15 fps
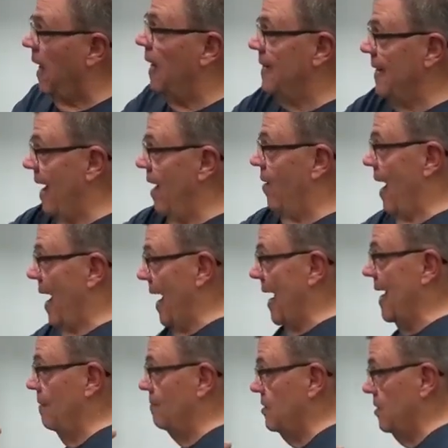And now I
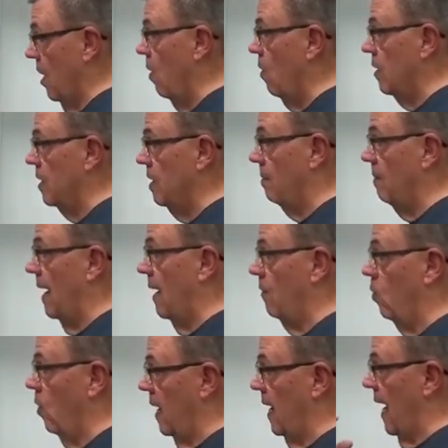am talking about
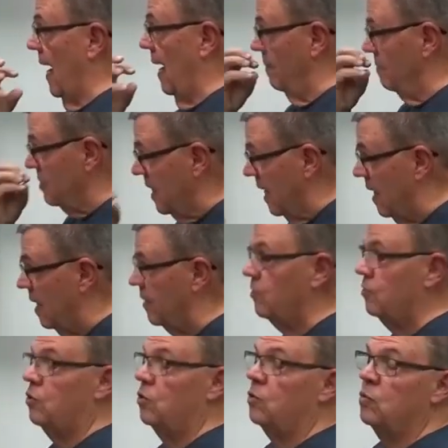what I'm telling
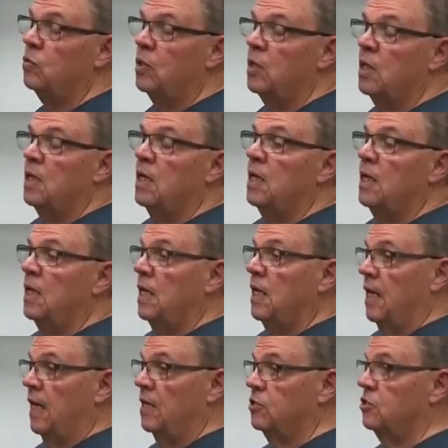you
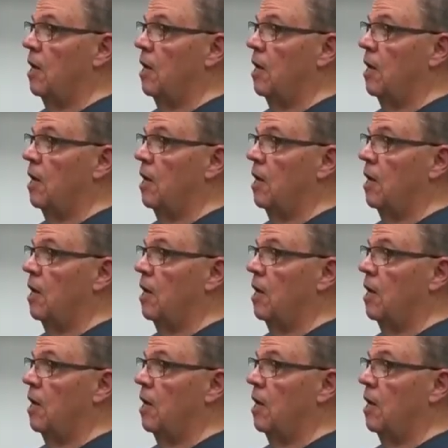is